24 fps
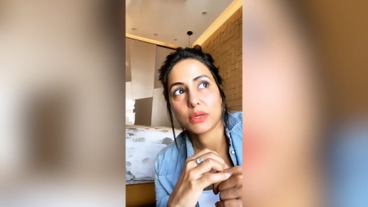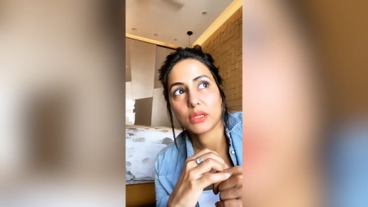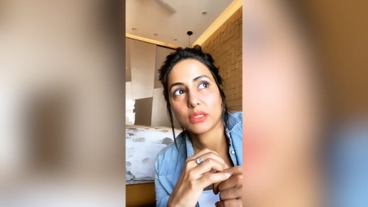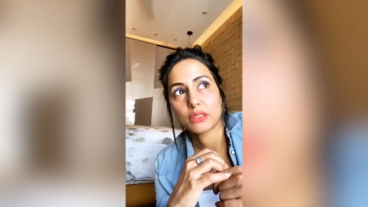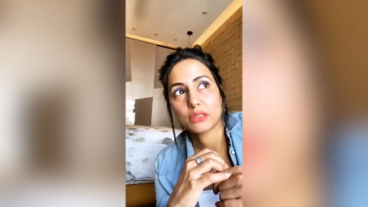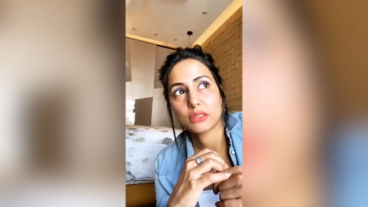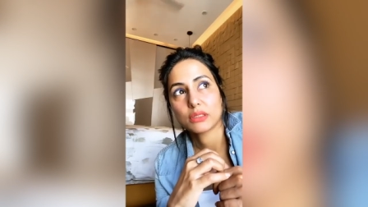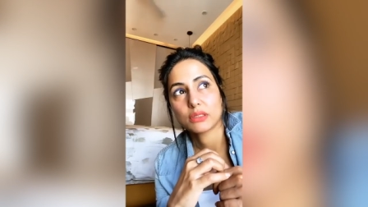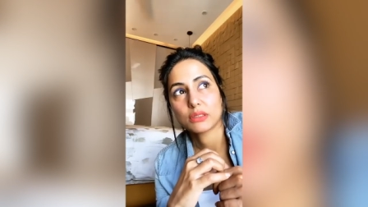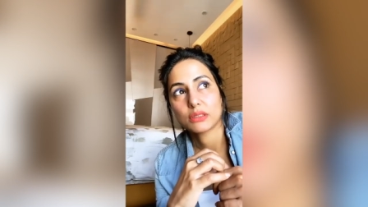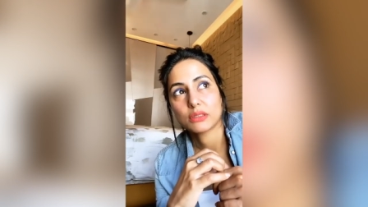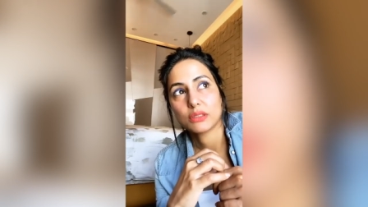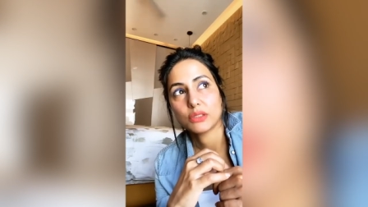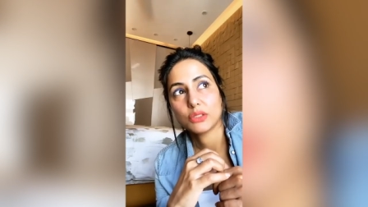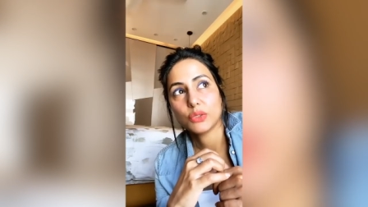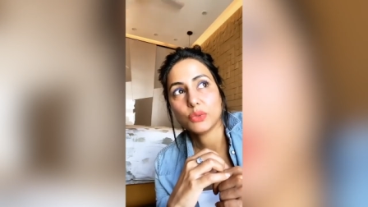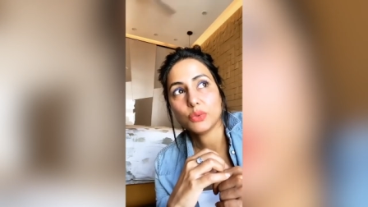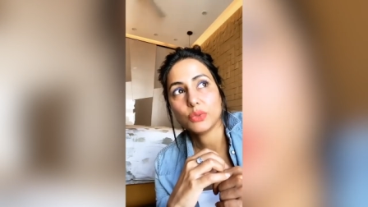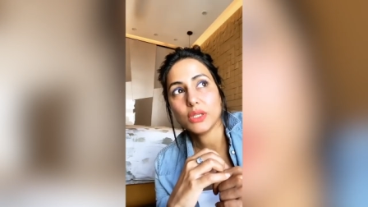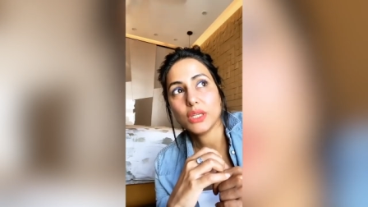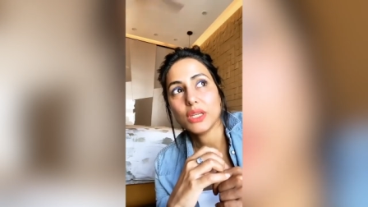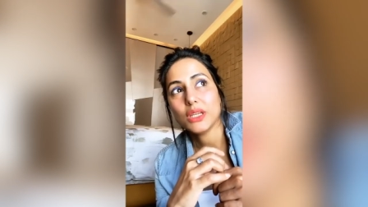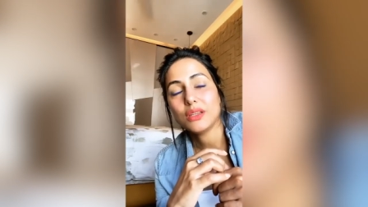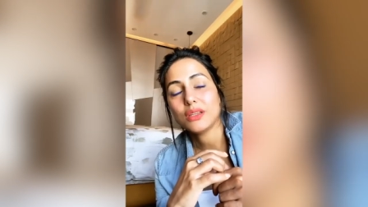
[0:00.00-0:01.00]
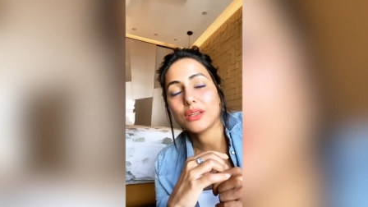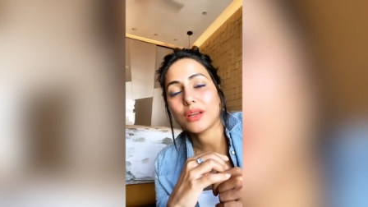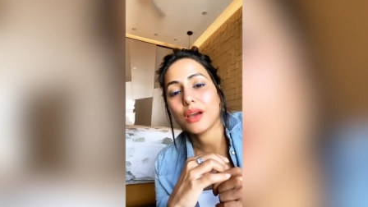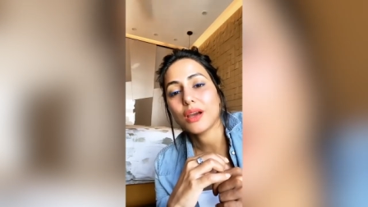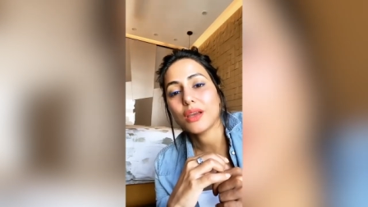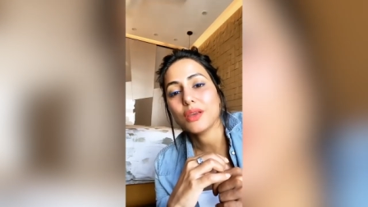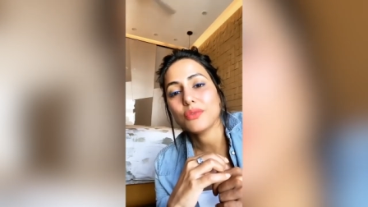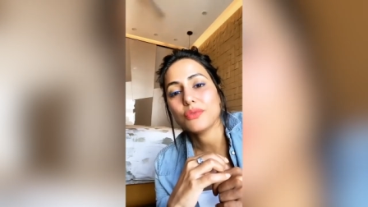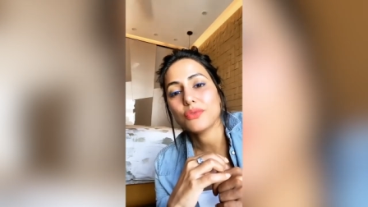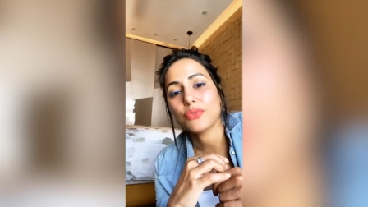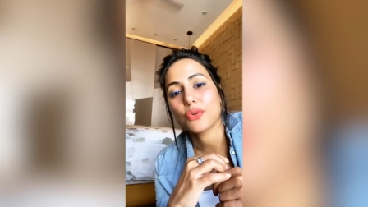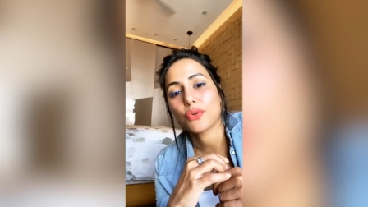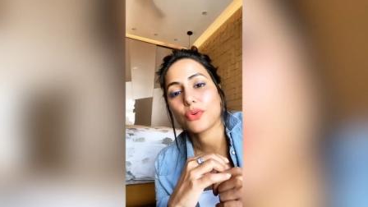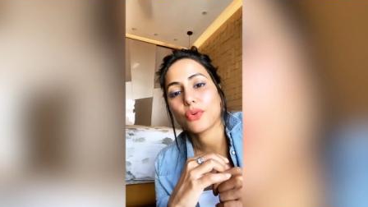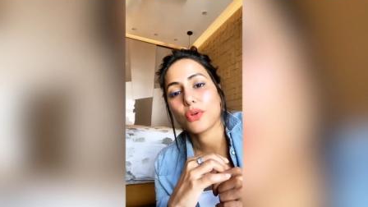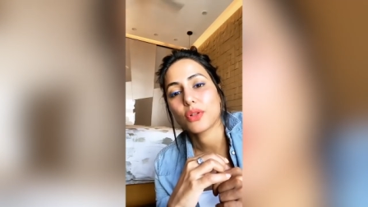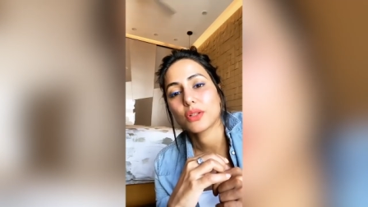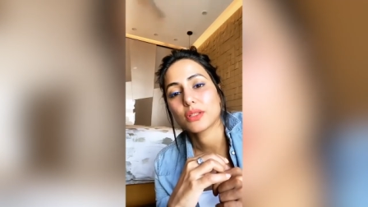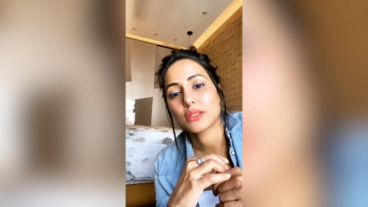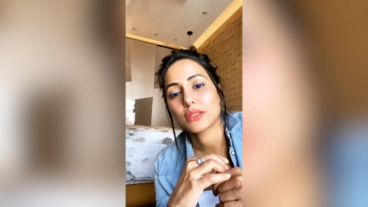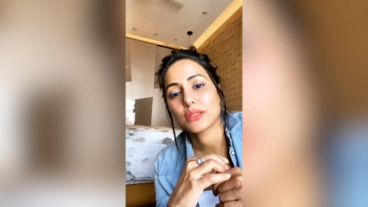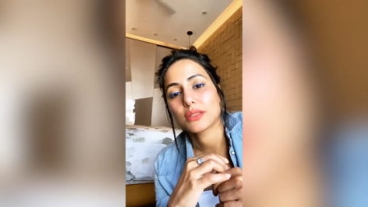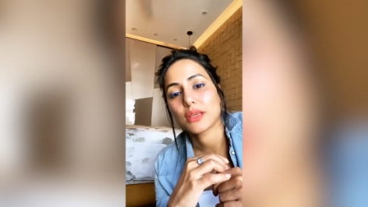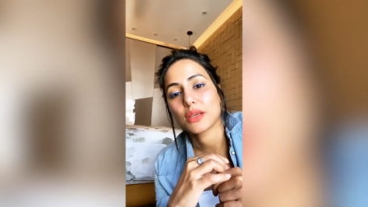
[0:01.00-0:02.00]
but you need time for
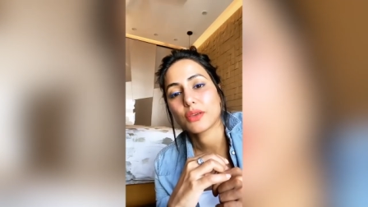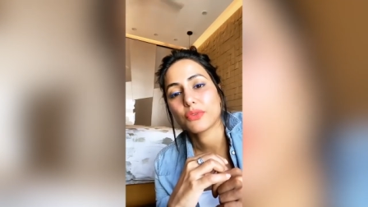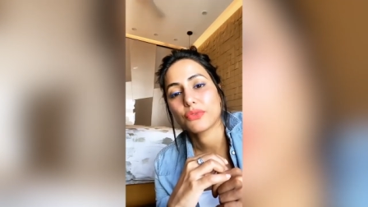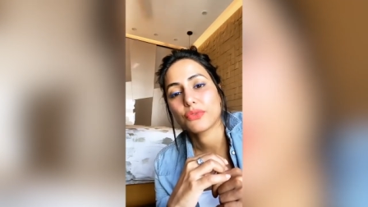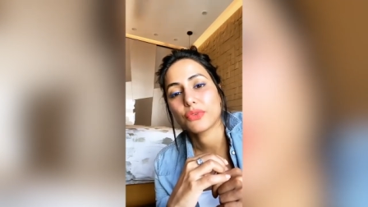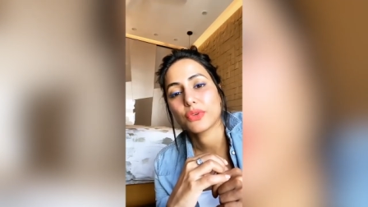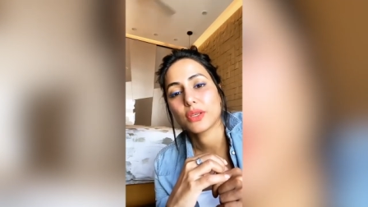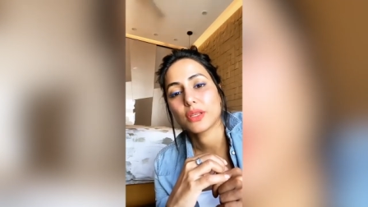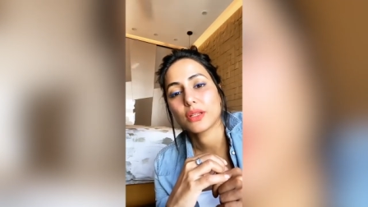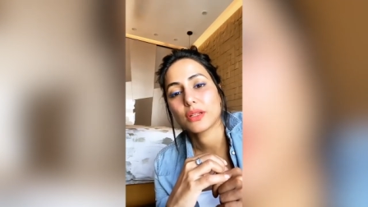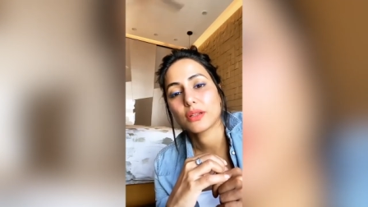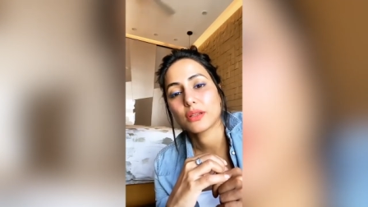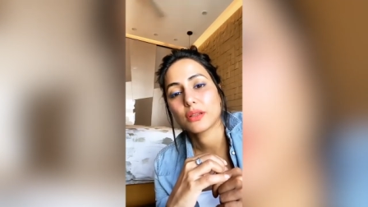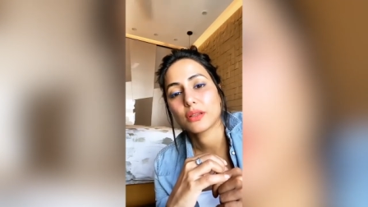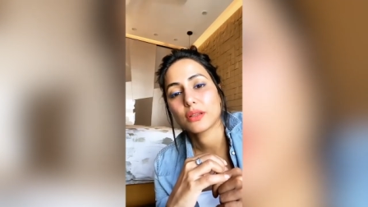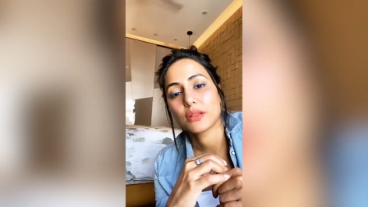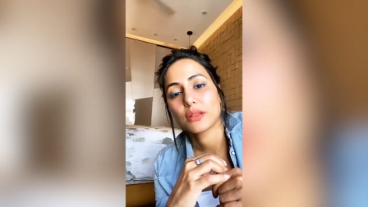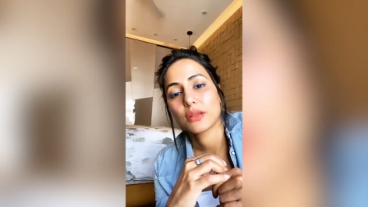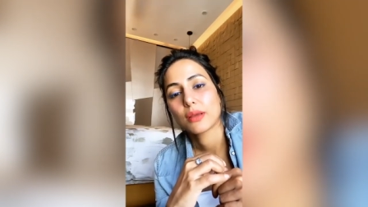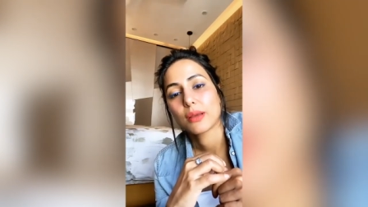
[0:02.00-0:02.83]
all this, I feel.